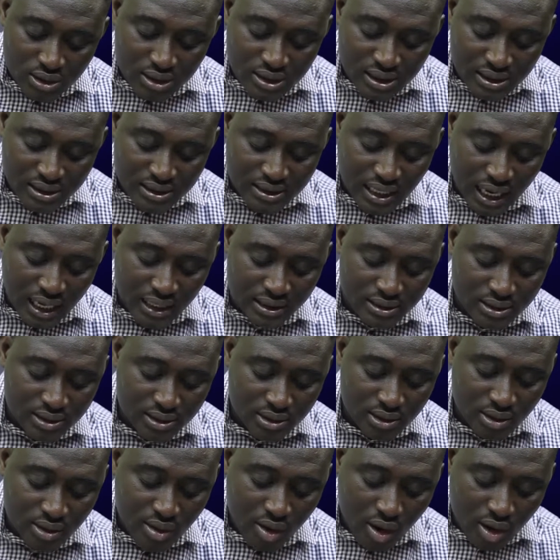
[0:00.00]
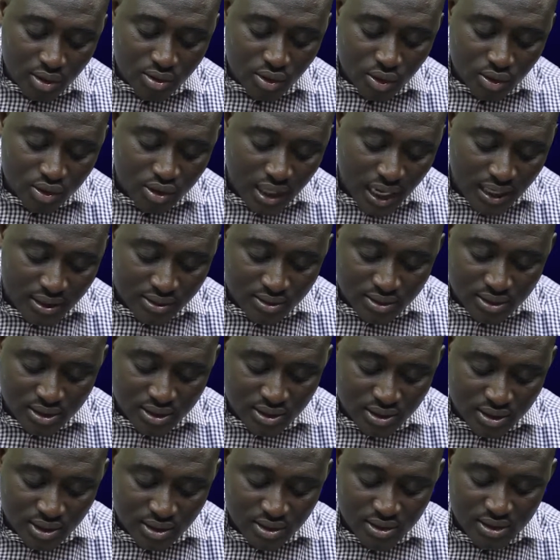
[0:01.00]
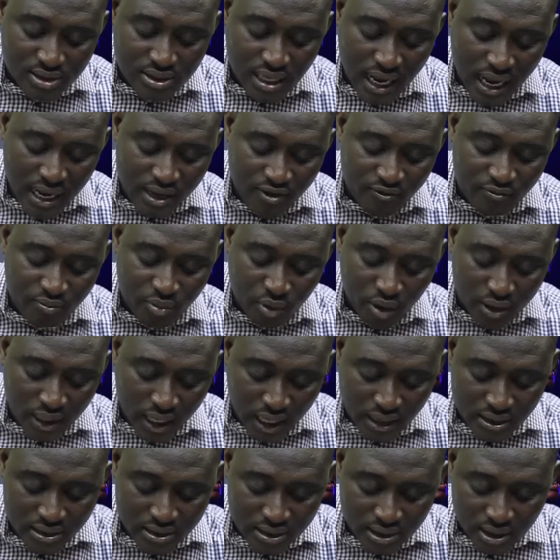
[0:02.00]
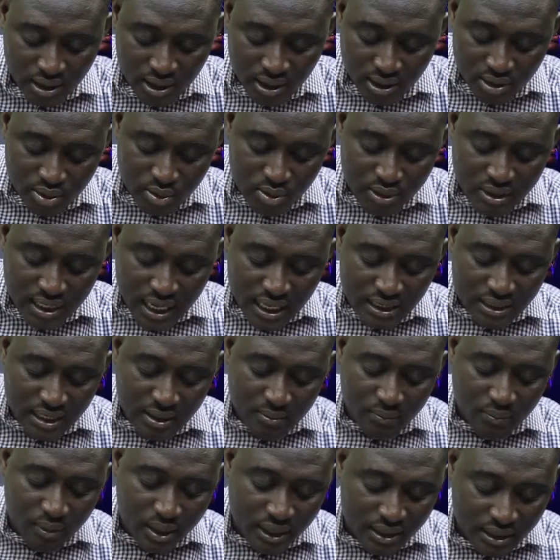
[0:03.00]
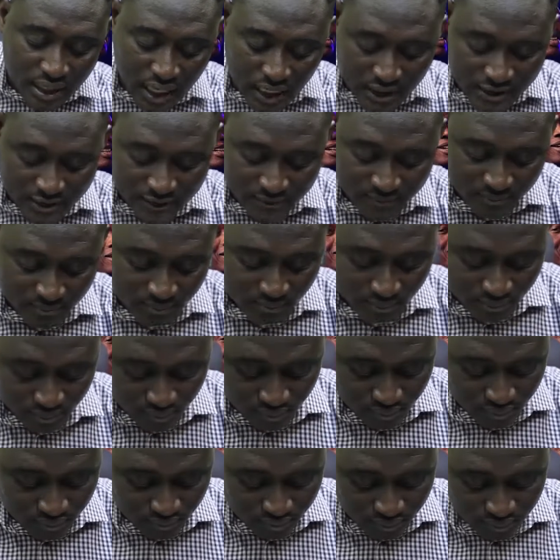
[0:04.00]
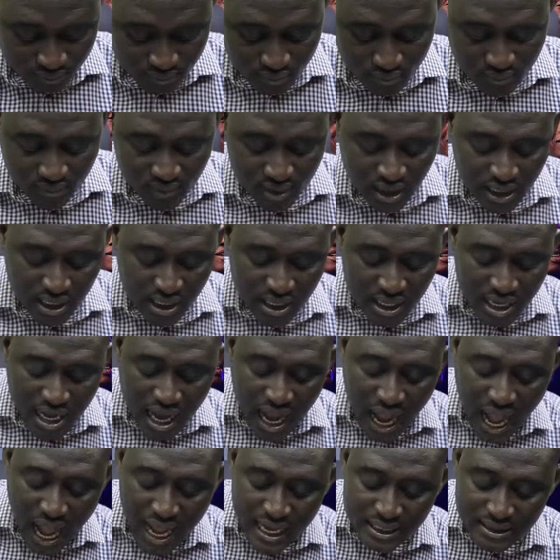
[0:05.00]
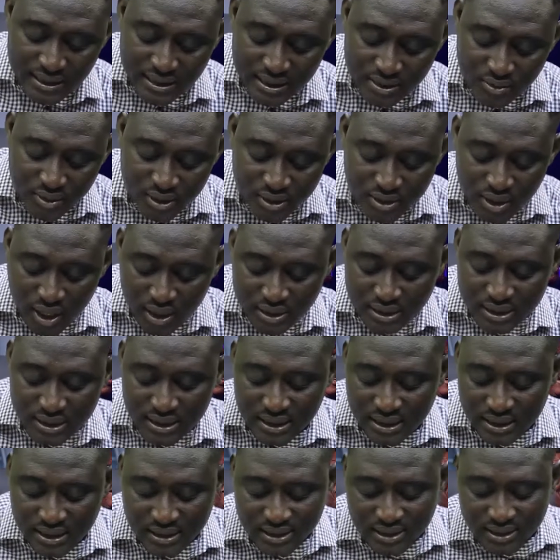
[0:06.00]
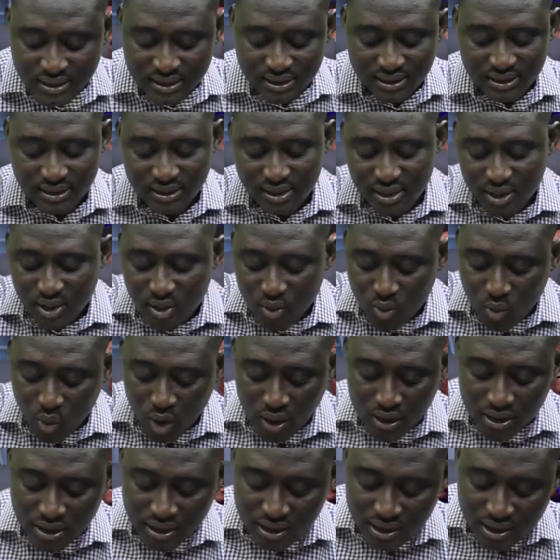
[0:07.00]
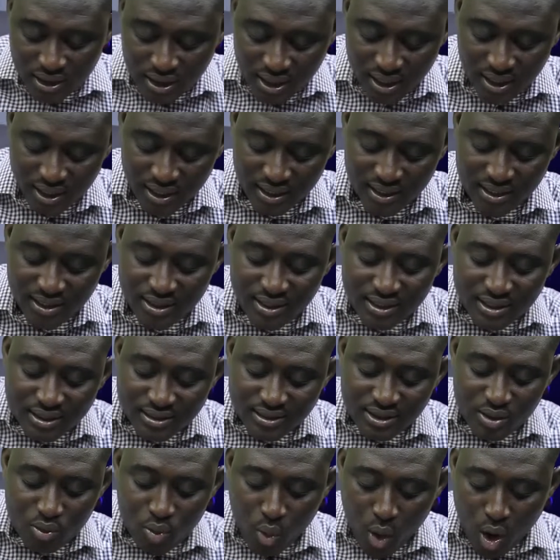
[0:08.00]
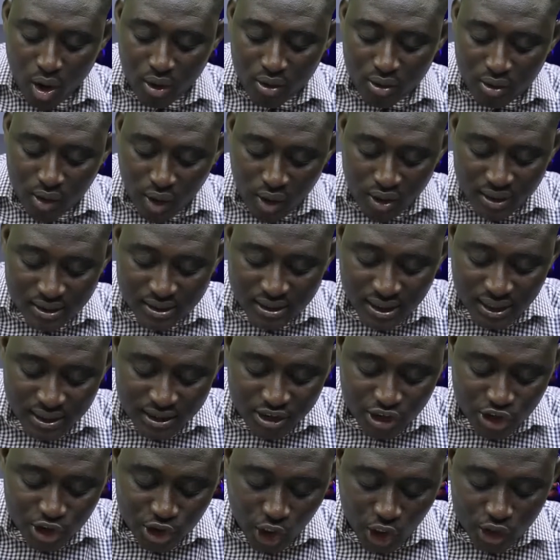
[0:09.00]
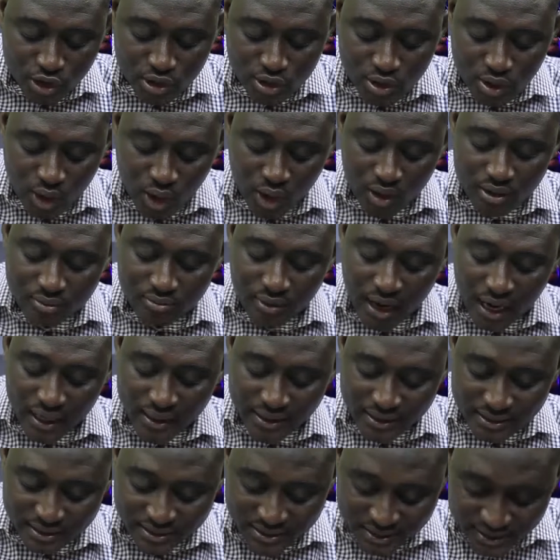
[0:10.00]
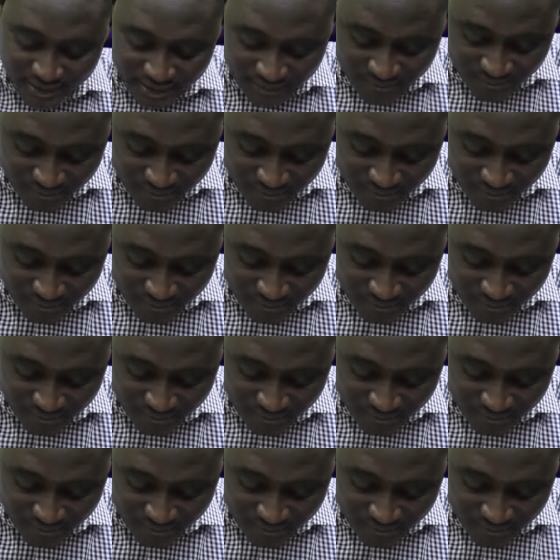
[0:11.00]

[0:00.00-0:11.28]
sisters also try to seduce naive brothers to get them pregnant, and the result is what the, the world calls a shotgun marriage,